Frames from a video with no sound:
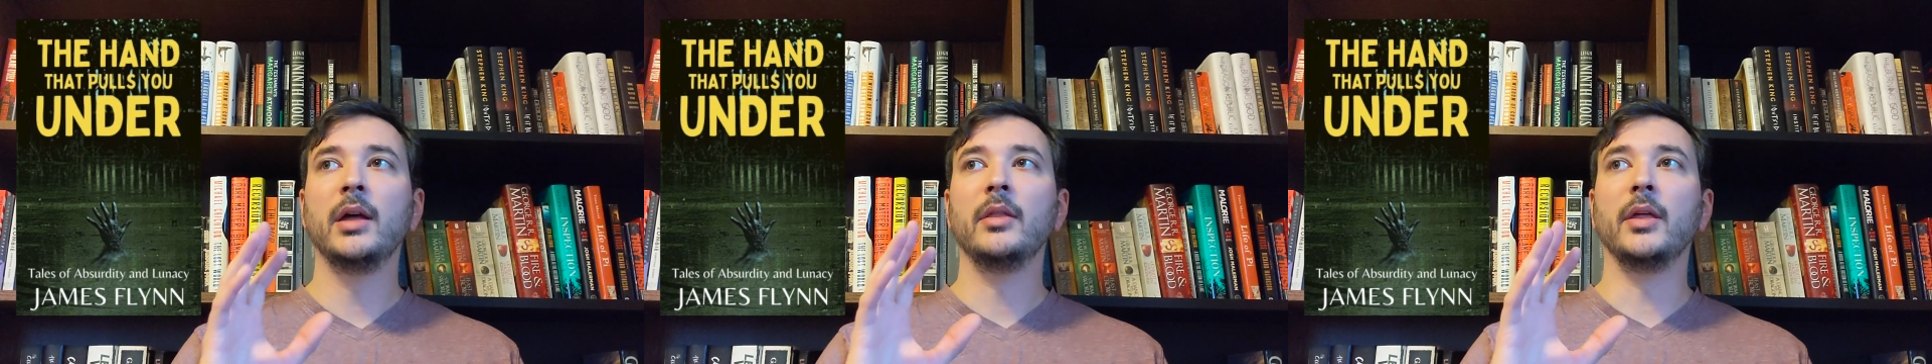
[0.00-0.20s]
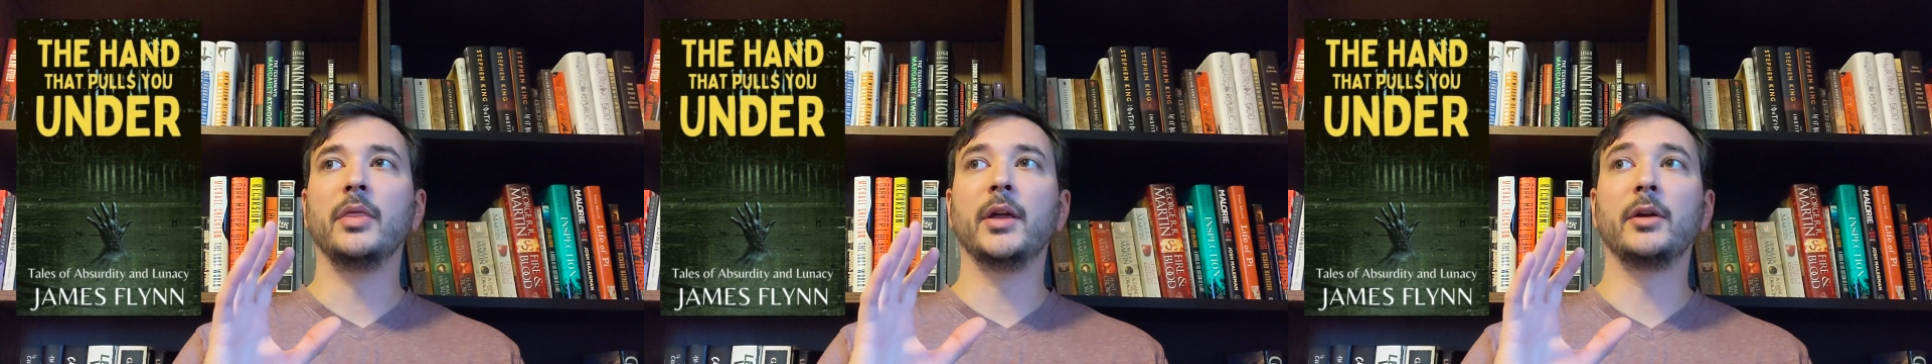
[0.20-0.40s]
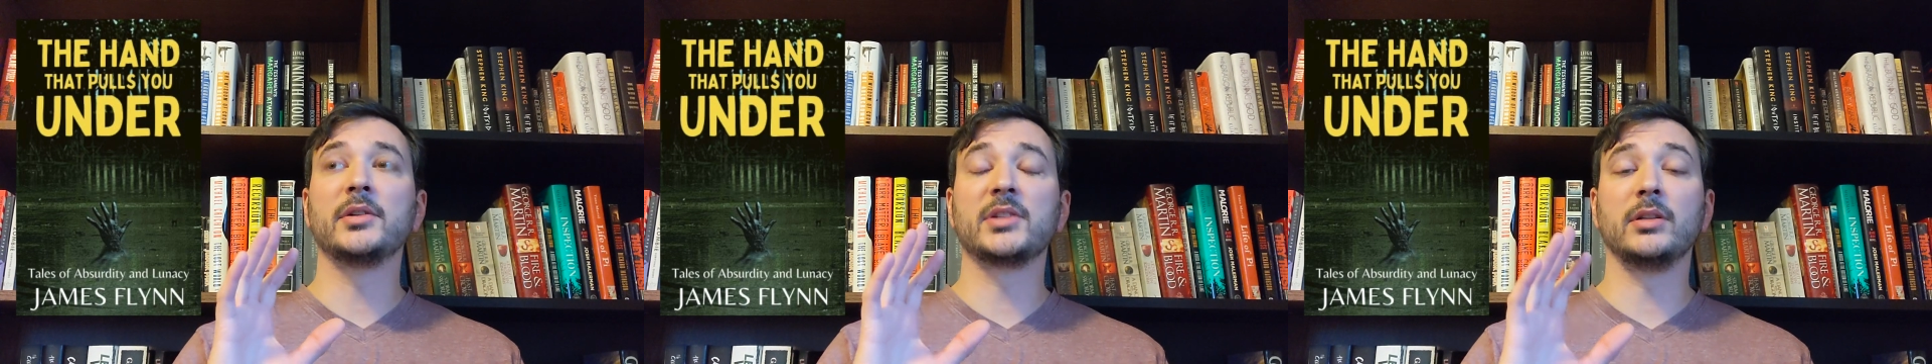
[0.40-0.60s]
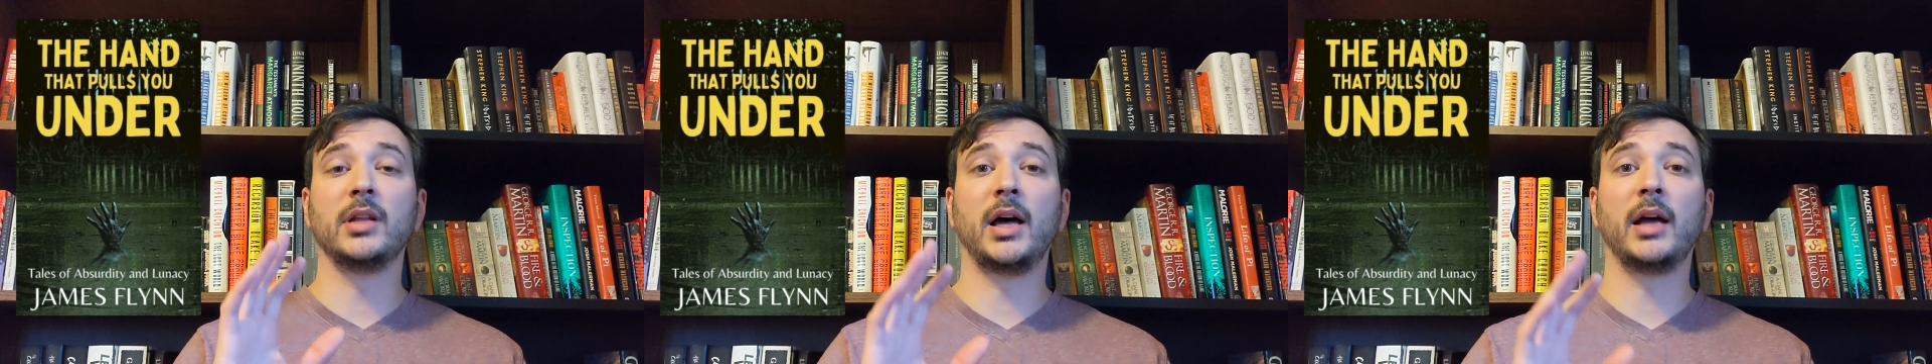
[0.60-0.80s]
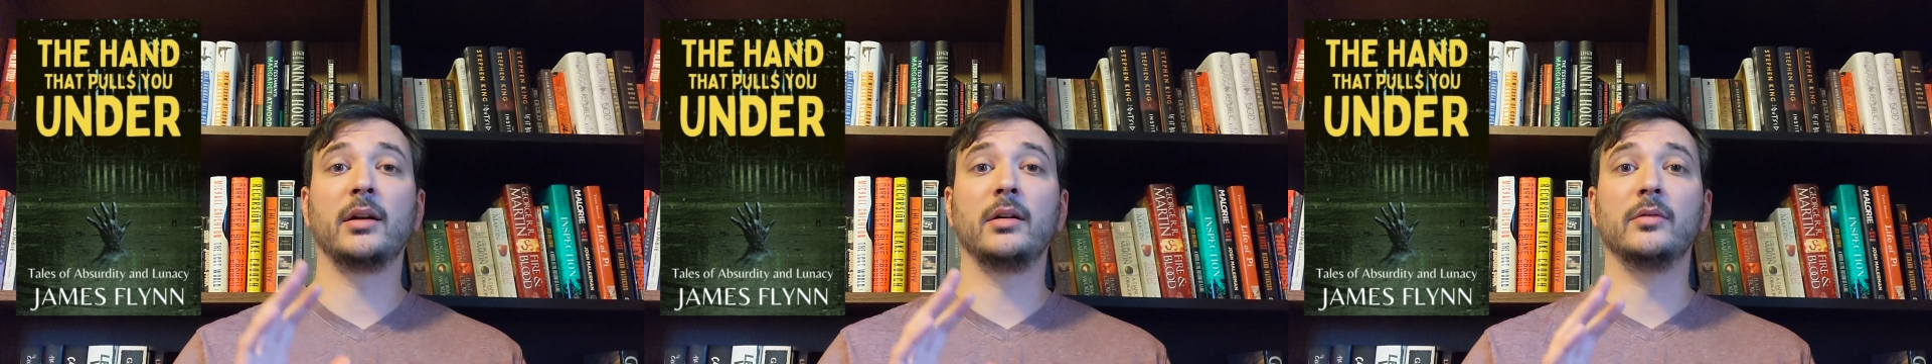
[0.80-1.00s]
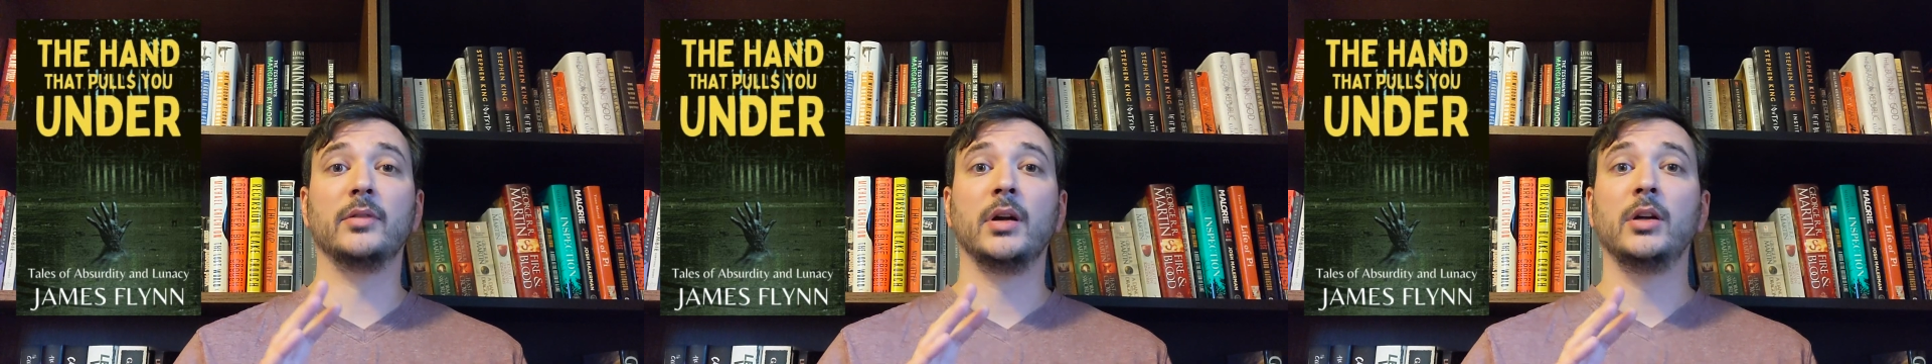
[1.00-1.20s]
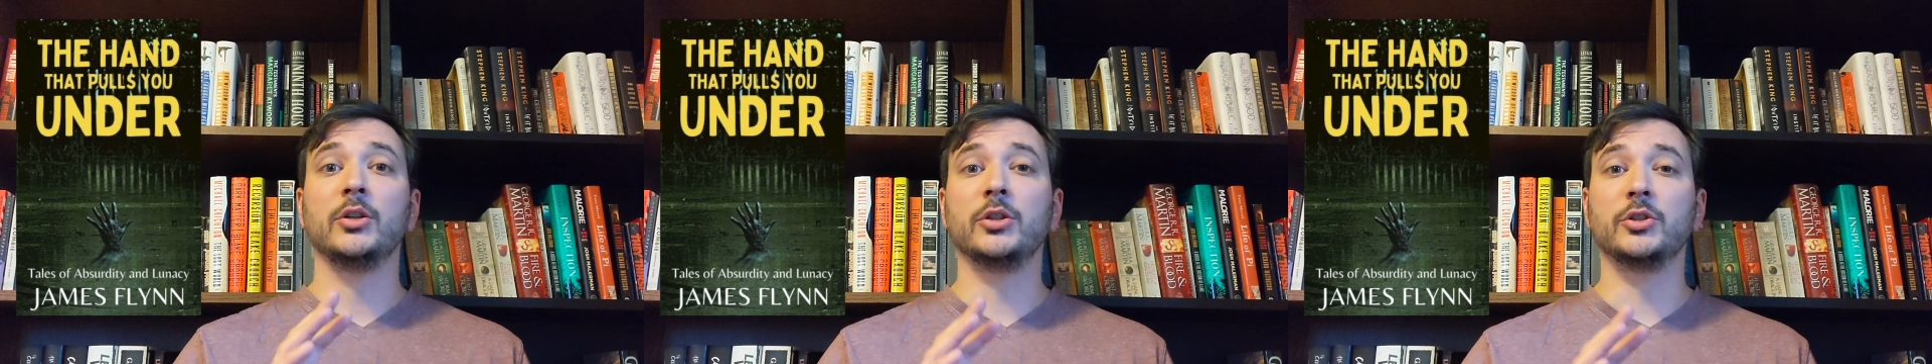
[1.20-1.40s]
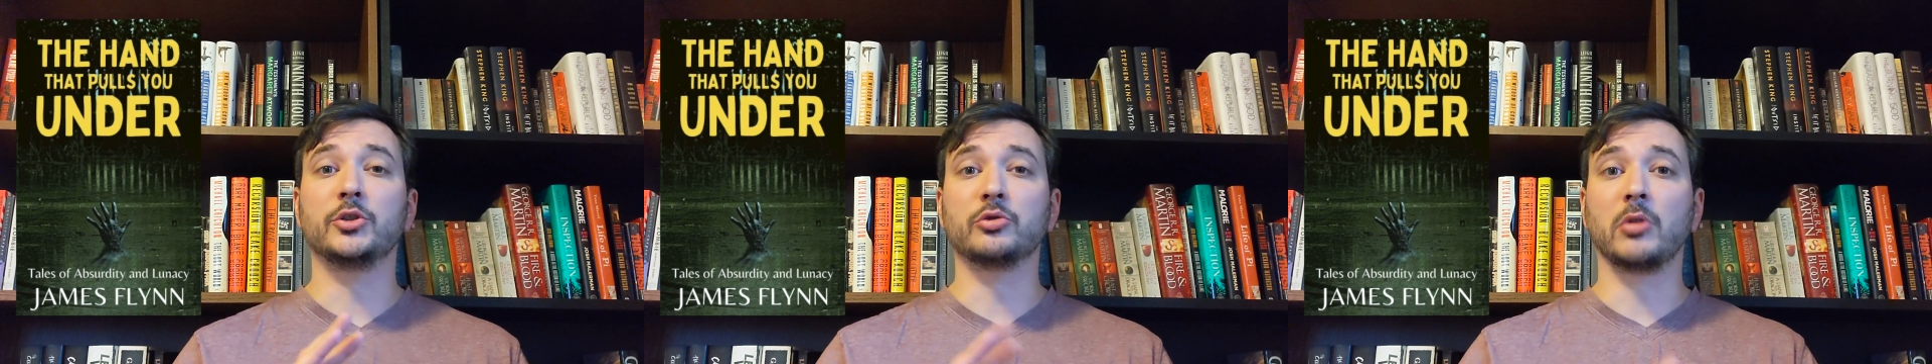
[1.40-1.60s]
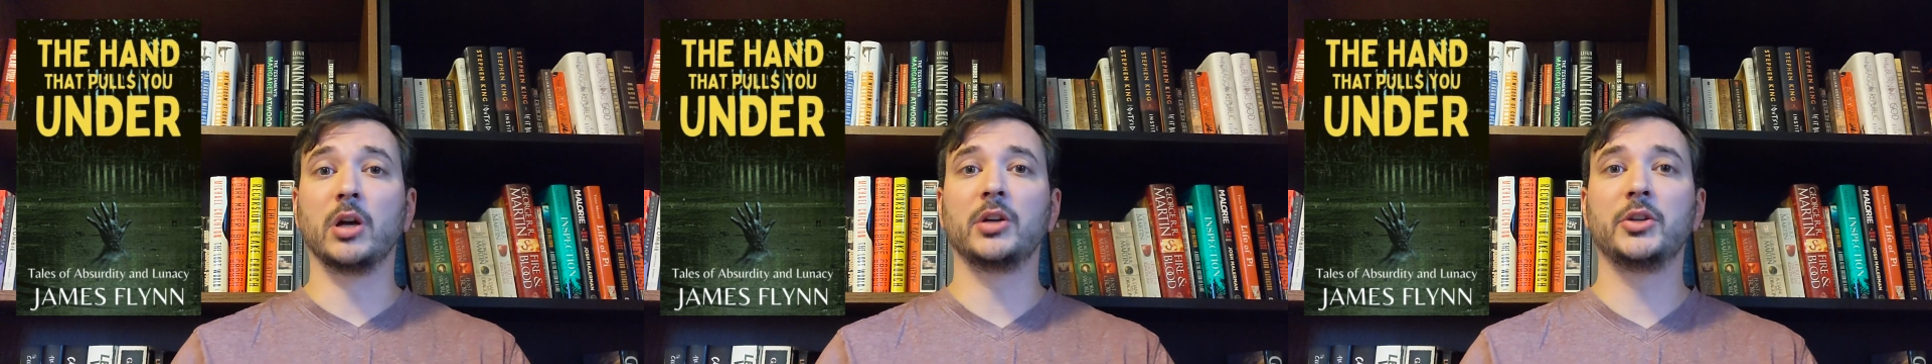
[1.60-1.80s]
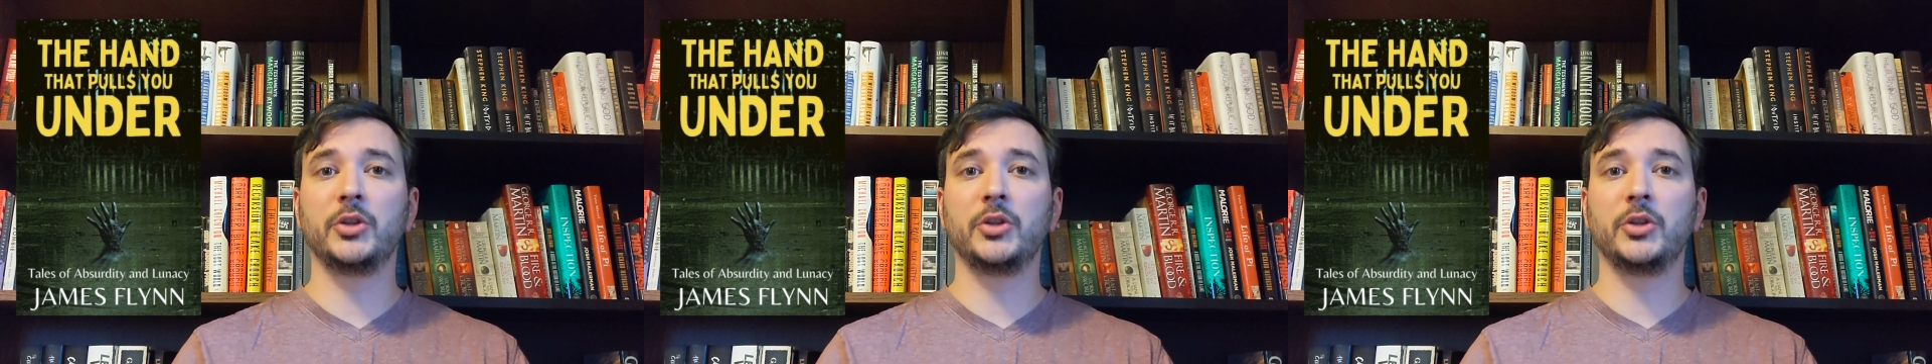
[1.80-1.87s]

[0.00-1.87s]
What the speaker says: that there's a lot of drug